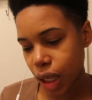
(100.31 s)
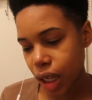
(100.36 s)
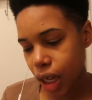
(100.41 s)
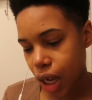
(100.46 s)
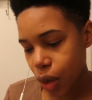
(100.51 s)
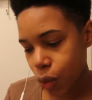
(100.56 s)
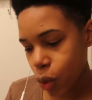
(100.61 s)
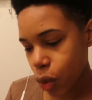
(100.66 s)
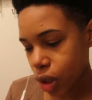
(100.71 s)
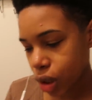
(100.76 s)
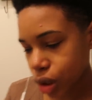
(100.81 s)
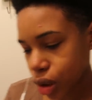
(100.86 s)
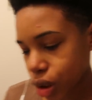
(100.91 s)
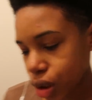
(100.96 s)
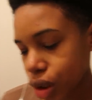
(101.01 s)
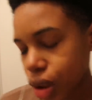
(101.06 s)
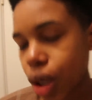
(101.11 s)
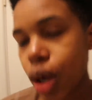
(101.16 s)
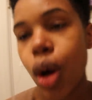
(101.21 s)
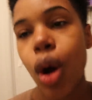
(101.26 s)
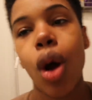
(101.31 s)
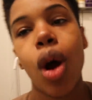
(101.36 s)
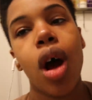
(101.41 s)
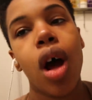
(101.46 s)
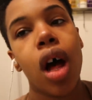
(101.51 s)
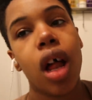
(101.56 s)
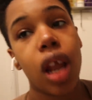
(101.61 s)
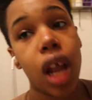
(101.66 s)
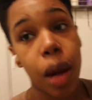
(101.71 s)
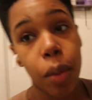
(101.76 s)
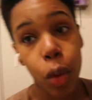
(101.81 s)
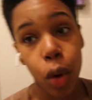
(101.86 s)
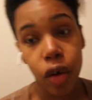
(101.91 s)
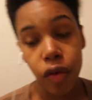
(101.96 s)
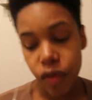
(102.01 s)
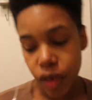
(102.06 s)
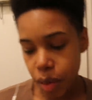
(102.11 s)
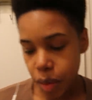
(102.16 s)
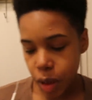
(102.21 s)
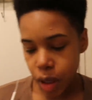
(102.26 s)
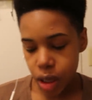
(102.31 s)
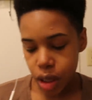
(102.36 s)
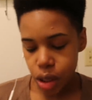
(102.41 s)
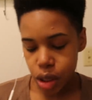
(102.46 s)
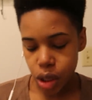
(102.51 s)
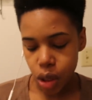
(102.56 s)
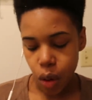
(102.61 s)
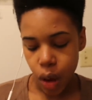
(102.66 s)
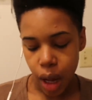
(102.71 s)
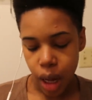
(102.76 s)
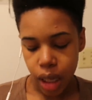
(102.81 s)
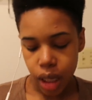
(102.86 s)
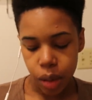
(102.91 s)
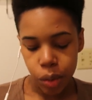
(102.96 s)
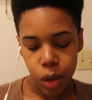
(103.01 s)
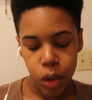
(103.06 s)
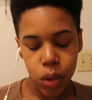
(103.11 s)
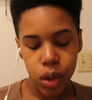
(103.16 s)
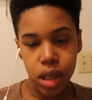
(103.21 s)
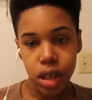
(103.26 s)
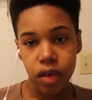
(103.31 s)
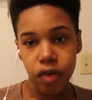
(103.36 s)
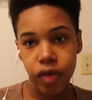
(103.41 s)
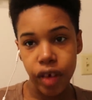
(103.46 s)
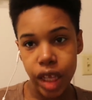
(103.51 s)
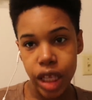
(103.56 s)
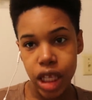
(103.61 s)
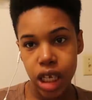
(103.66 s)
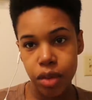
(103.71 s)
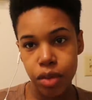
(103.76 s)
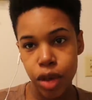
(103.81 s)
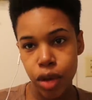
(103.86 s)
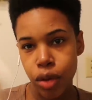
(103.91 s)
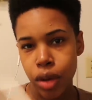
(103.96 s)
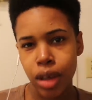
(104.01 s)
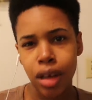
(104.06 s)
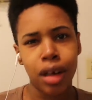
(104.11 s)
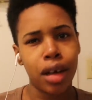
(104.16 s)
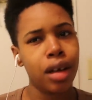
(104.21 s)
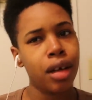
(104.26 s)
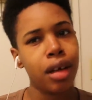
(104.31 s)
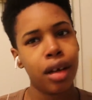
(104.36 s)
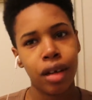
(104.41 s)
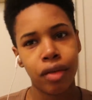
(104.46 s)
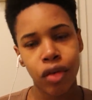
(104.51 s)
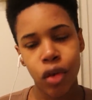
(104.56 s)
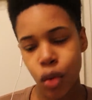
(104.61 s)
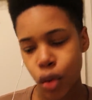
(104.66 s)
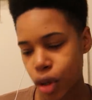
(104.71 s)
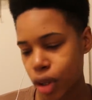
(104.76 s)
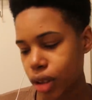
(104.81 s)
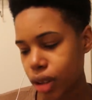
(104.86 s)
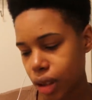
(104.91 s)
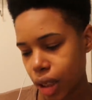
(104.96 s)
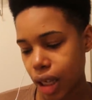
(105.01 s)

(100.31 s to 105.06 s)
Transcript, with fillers: Like, I want to look a lot more feminine, so I am using the Fenty Beauty, of course.